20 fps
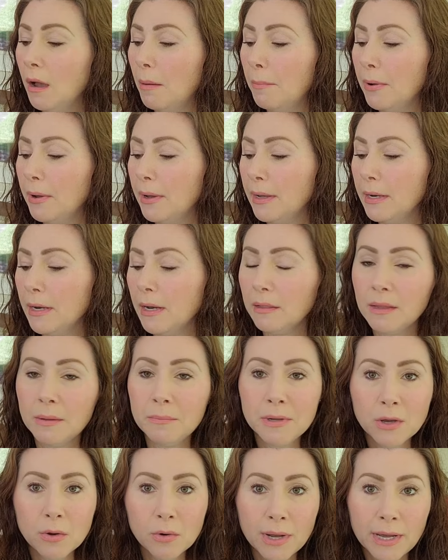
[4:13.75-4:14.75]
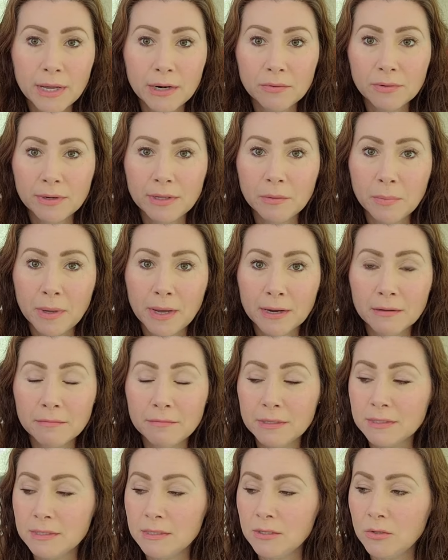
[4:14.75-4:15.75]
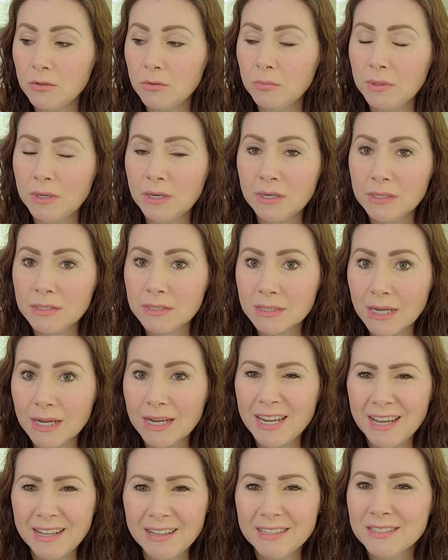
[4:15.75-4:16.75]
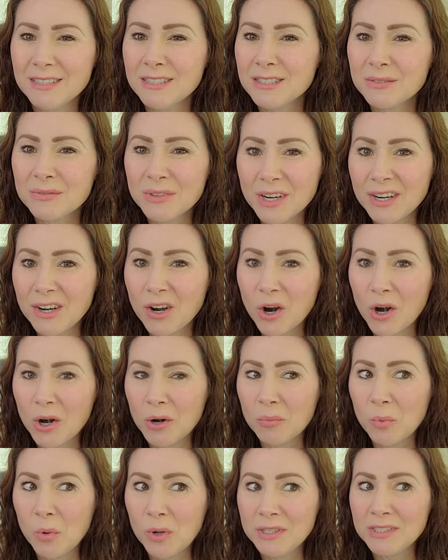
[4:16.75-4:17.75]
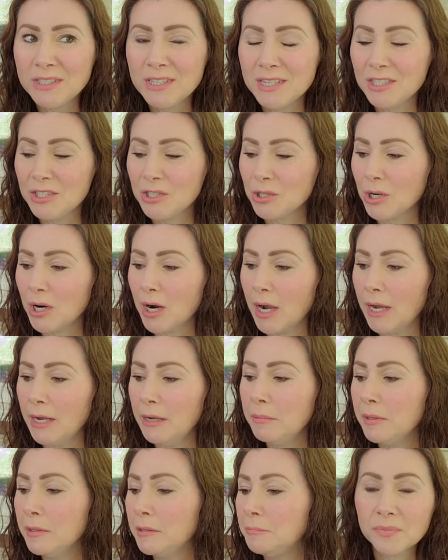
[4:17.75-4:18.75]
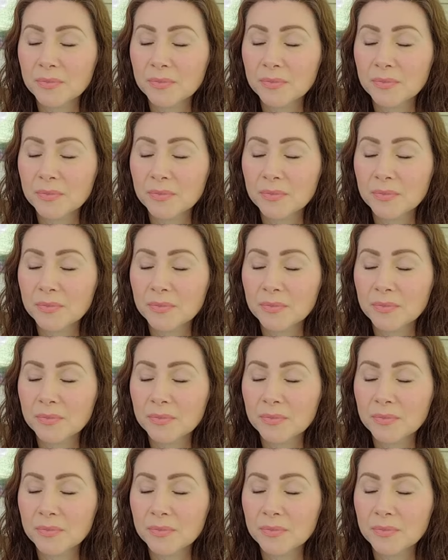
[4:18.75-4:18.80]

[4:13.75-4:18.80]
But let me go ahead and read the back of this too because again, this is a very hard one to describe.